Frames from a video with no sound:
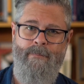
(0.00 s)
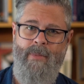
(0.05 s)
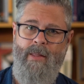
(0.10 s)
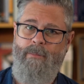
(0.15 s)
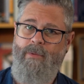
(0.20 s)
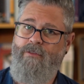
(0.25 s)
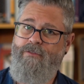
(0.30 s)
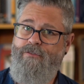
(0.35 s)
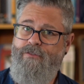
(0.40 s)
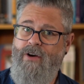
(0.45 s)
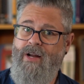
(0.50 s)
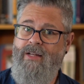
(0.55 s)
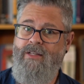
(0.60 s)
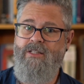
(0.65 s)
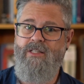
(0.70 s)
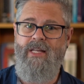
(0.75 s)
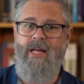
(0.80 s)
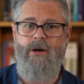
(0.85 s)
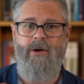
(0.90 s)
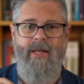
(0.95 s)
But
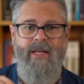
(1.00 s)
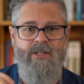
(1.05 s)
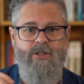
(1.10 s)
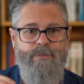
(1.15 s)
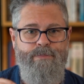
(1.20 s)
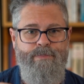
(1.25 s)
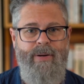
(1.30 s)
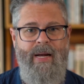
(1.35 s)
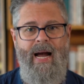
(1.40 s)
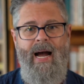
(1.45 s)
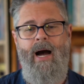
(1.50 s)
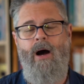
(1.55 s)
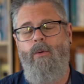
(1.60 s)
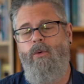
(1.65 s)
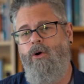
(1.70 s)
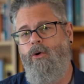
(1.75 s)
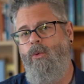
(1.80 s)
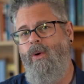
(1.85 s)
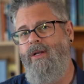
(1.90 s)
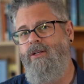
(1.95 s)
friends, there is
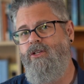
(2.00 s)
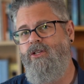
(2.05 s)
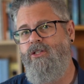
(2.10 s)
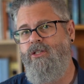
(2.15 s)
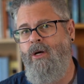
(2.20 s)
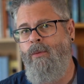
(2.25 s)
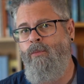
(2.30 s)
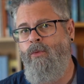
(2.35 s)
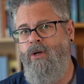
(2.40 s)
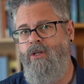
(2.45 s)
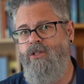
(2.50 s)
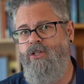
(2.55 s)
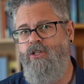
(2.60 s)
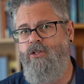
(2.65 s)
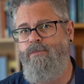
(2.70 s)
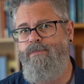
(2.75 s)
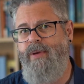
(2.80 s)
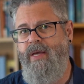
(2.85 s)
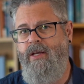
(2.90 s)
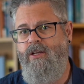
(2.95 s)
power when someone
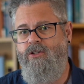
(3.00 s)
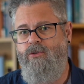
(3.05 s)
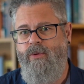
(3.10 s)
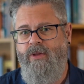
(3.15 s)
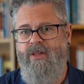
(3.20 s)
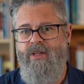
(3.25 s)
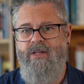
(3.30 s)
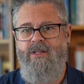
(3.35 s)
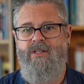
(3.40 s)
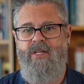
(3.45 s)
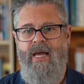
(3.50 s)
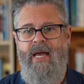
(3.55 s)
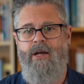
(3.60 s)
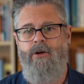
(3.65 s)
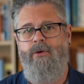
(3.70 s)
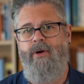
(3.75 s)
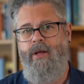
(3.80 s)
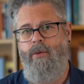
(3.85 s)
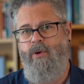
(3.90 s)
speaks with integrity,